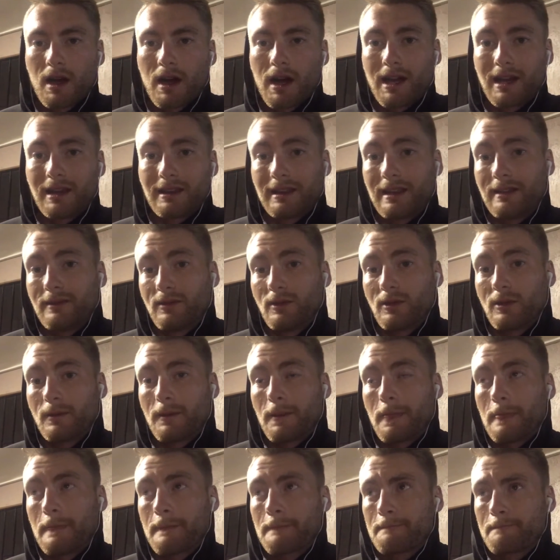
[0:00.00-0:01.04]
at a level
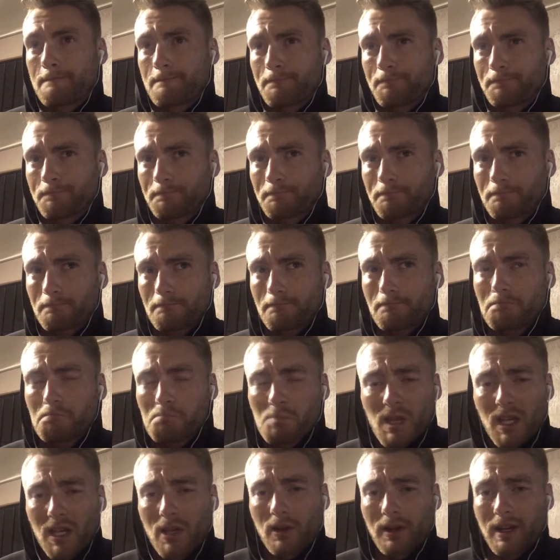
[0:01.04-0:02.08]

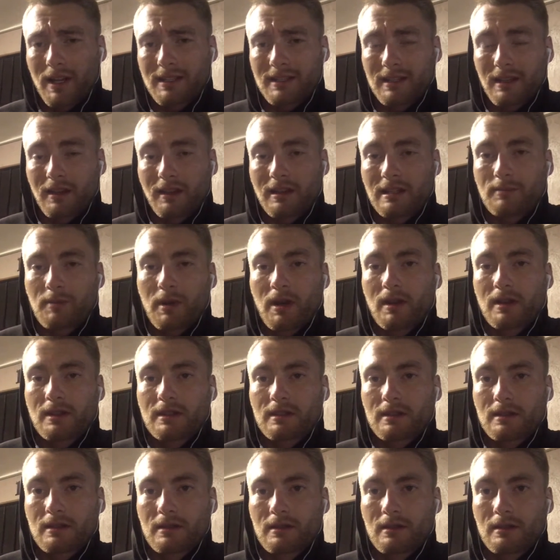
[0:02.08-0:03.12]
you don't necessarily
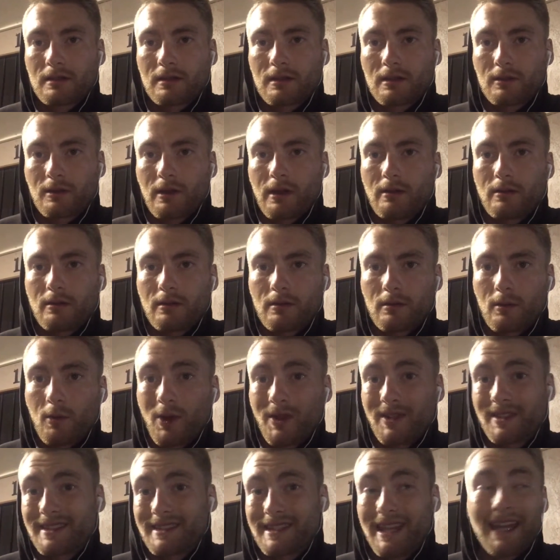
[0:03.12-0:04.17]
experience throughout
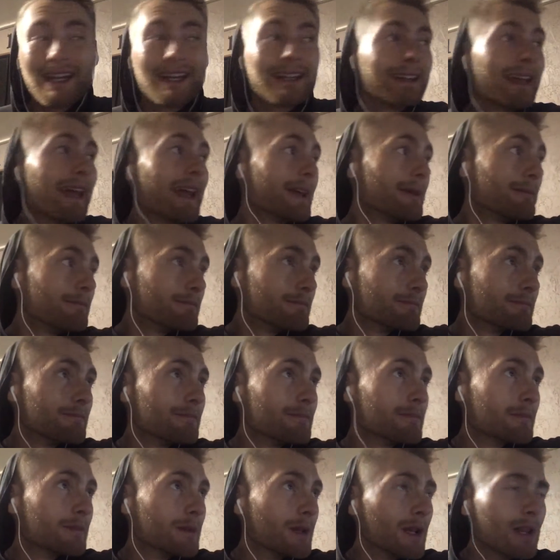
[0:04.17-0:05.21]
one's day to day
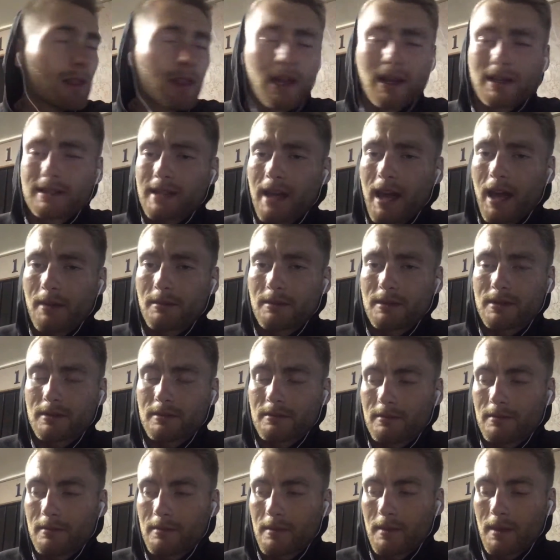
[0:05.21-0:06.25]
a lot of times.
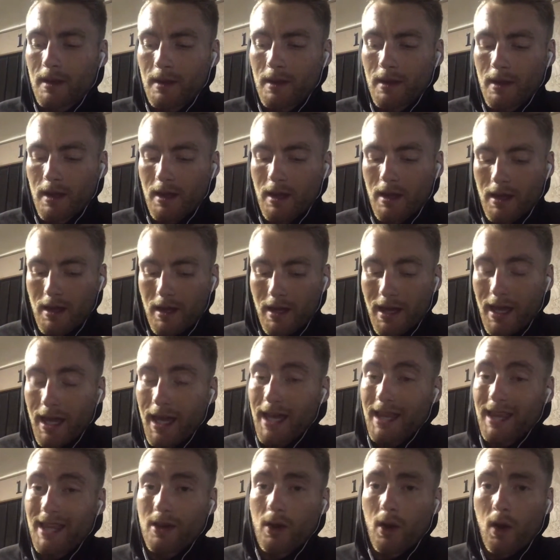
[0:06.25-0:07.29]

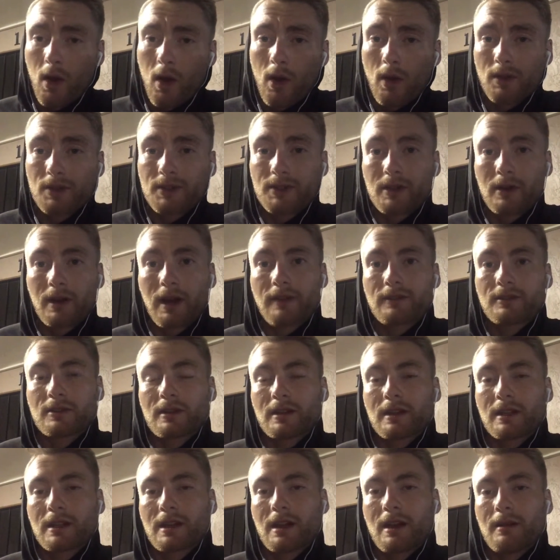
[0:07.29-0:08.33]
And then also
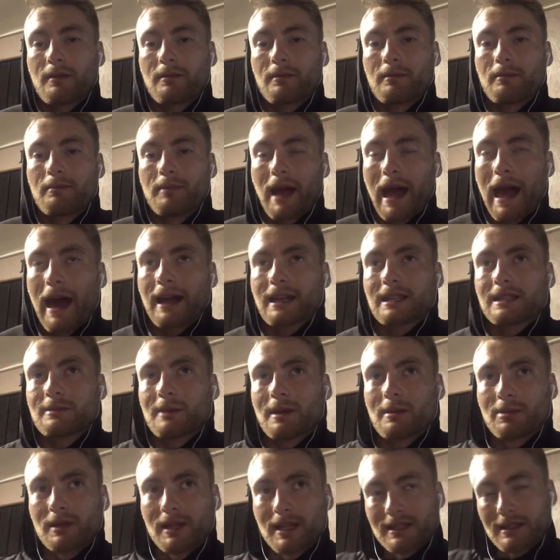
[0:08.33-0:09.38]
after I got back to
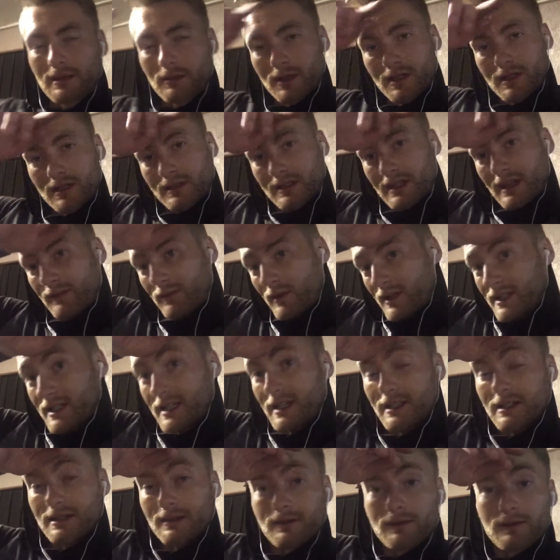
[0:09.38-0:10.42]
my place, I went to Safeways to
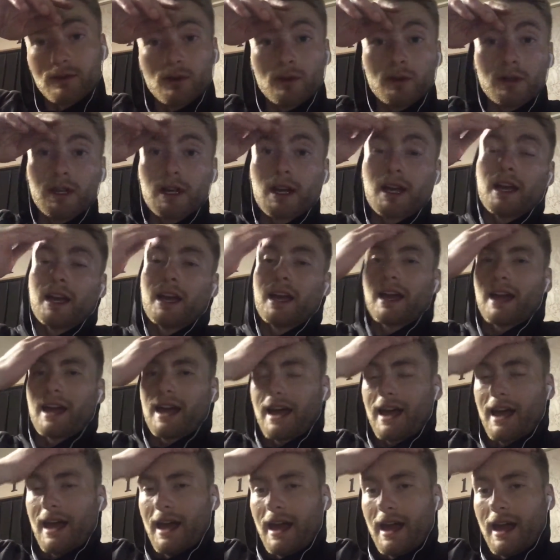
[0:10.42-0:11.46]
get some food,
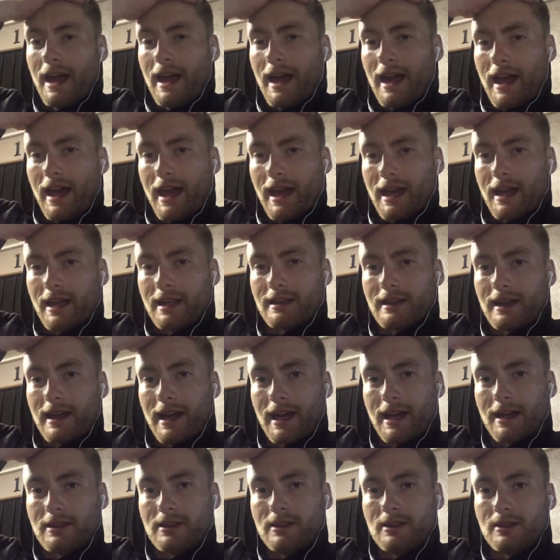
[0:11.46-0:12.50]
and I
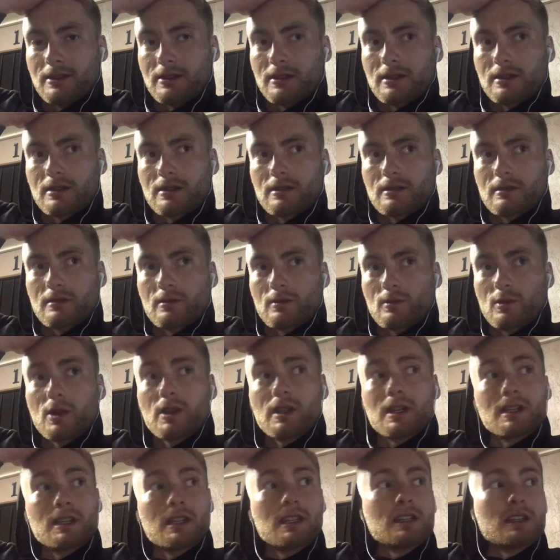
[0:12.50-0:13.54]
had this
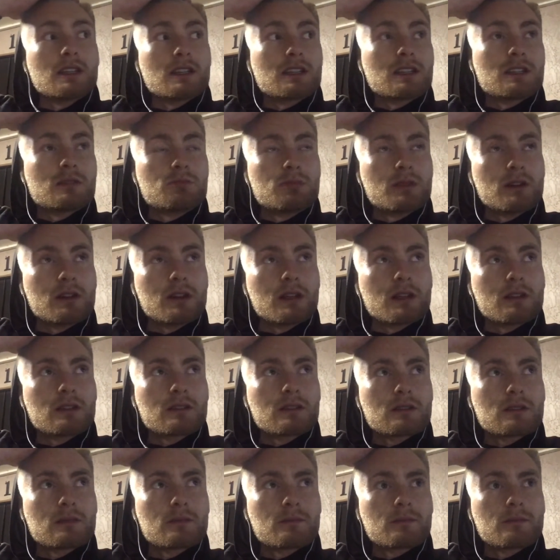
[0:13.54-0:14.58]
really neat
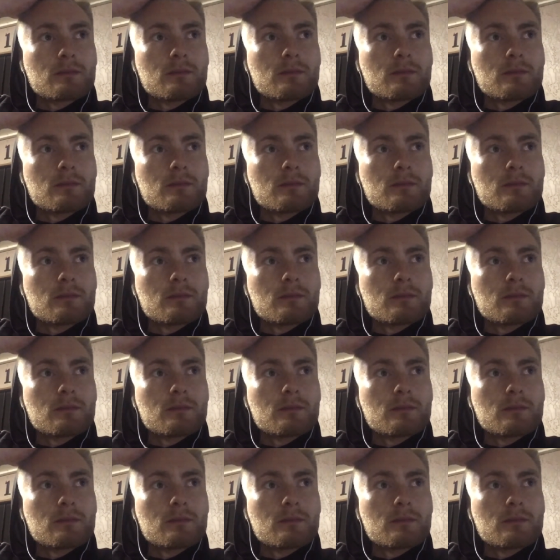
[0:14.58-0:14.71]
experience